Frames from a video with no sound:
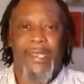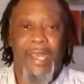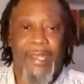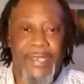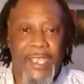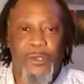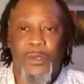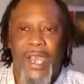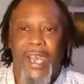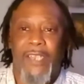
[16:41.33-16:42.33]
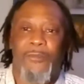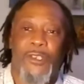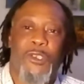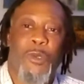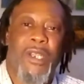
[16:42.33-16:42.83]
I thank you guys for
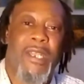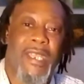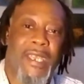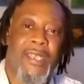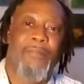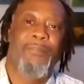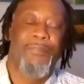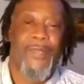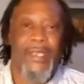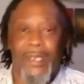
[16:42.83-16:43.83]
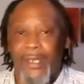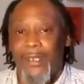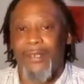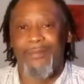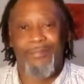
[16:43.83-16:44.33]
tuning in.
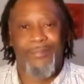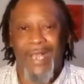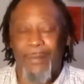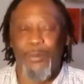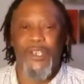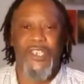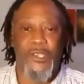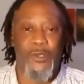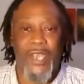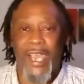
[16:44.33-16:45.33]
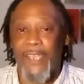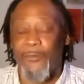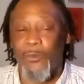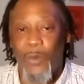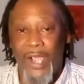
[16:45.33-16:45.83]
I appreciate you guys
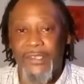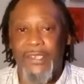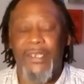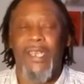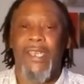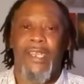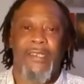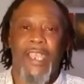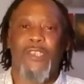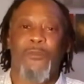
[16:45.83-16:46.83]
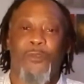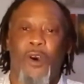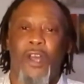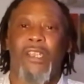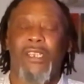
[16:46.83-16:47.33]
for watching. Thank you for
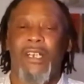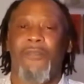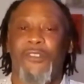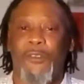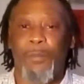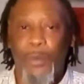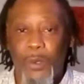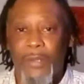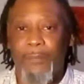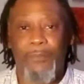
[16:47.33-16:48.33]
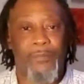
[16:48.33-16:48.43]
all the love and support.